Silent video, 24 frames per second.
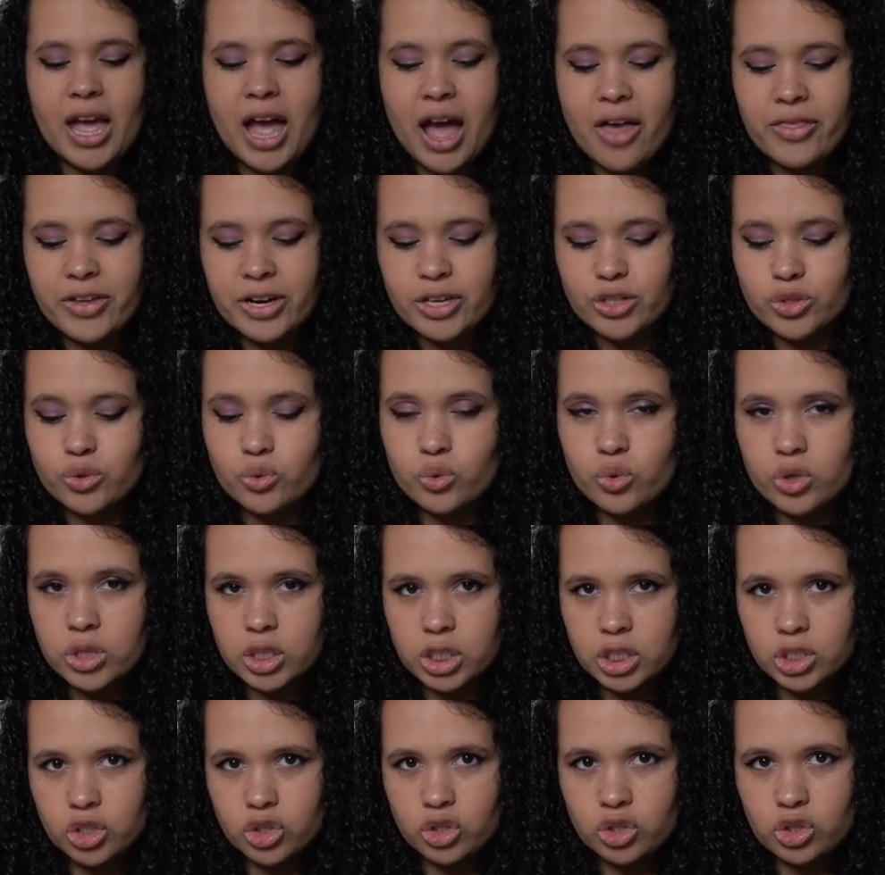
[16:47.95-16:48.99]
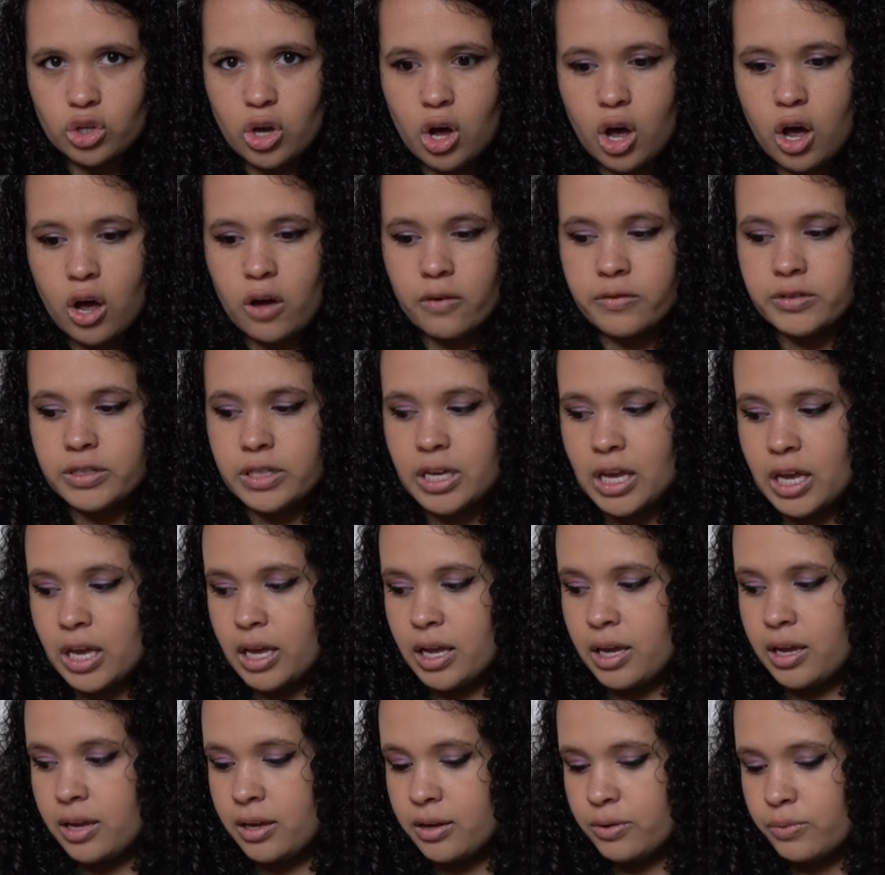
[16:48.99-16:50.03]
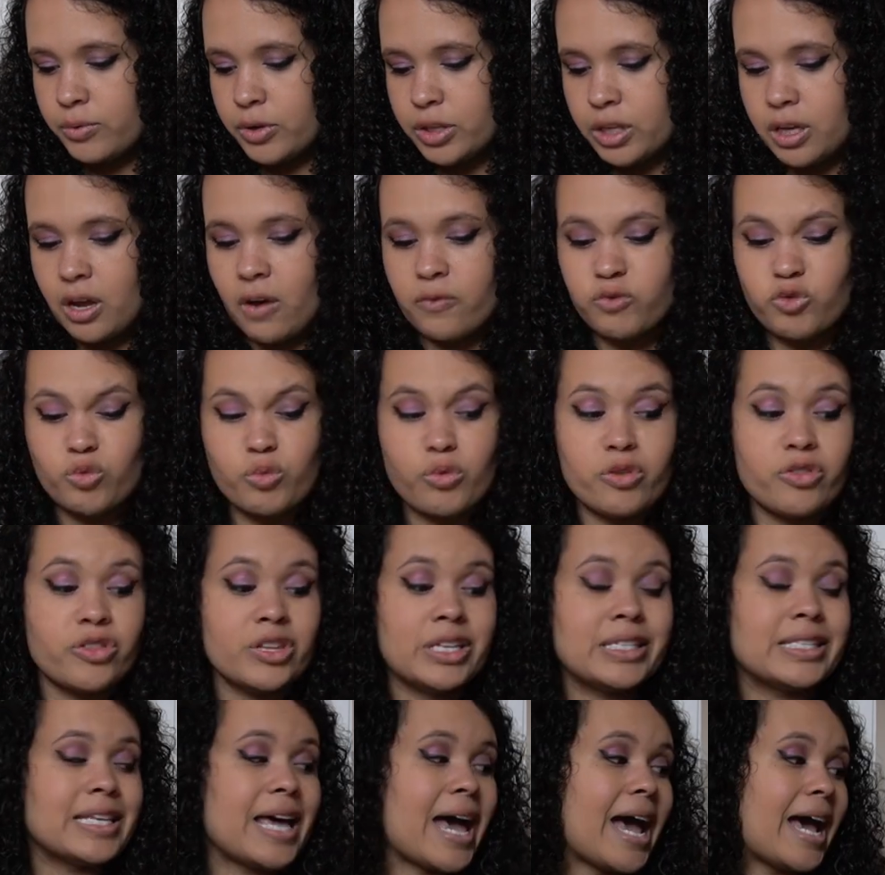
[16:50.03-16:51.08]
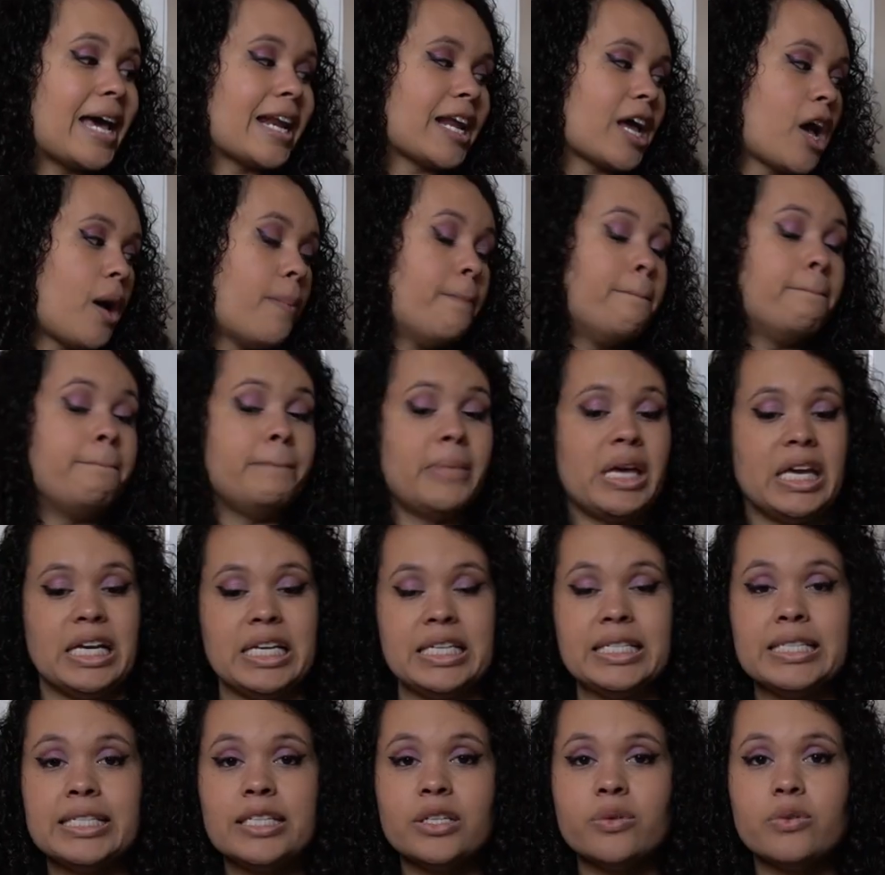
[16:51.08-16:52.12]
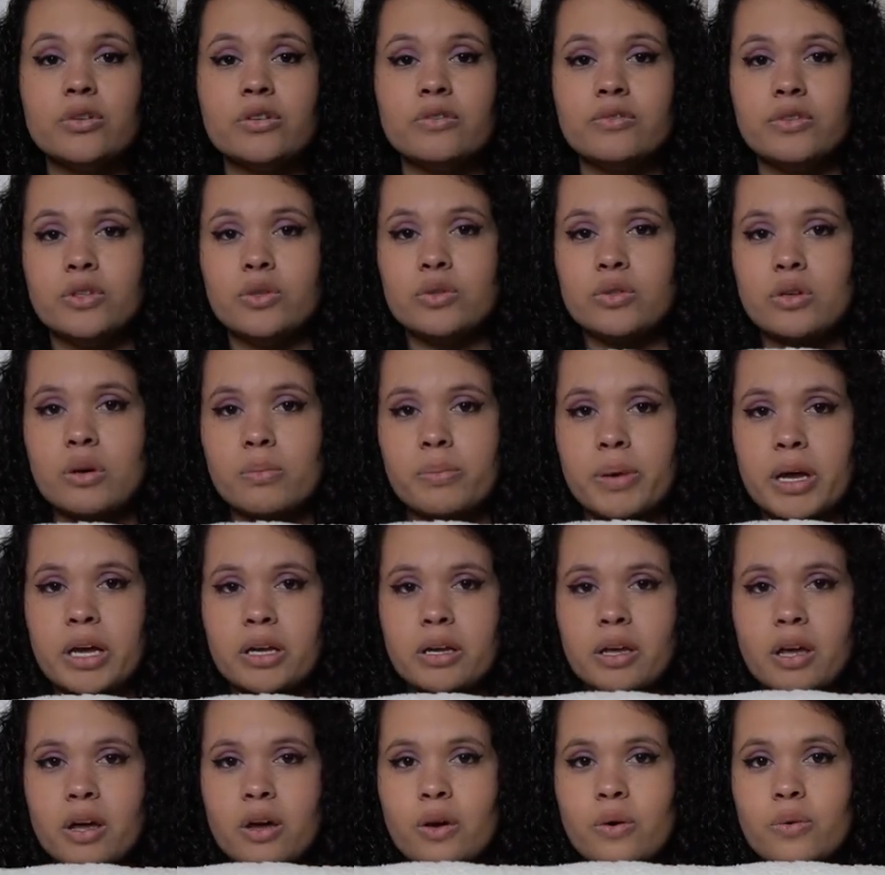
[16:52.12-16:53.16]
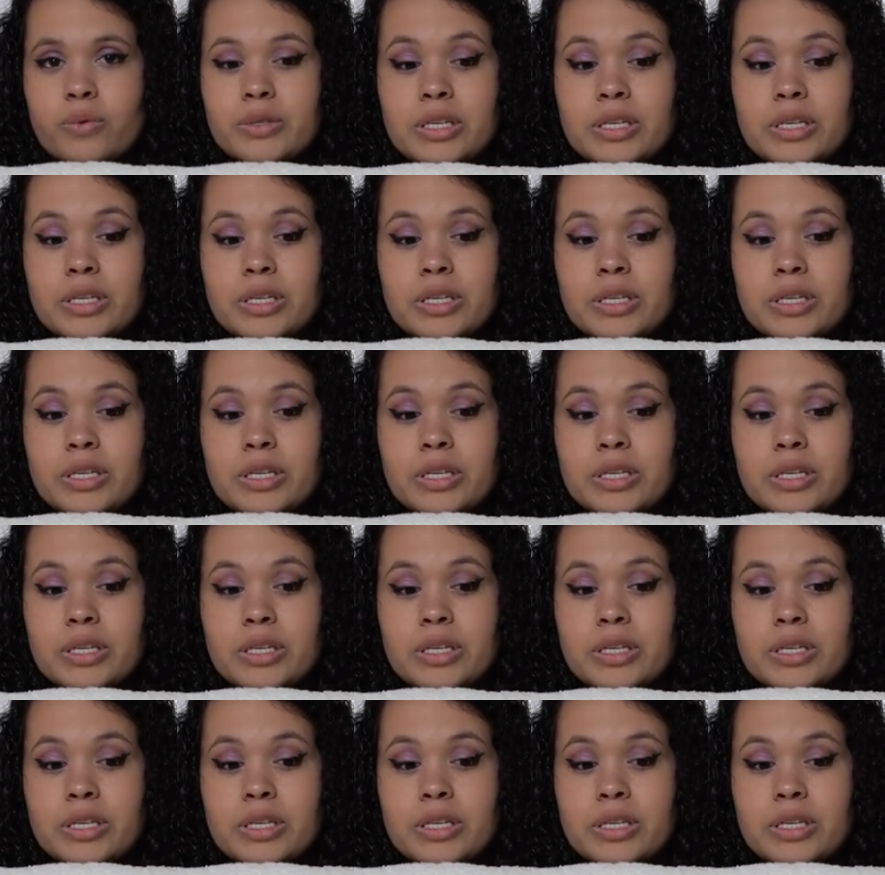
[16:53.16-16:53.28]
And then it's really soft and really comfortable, and this had amazing reviews on Petco.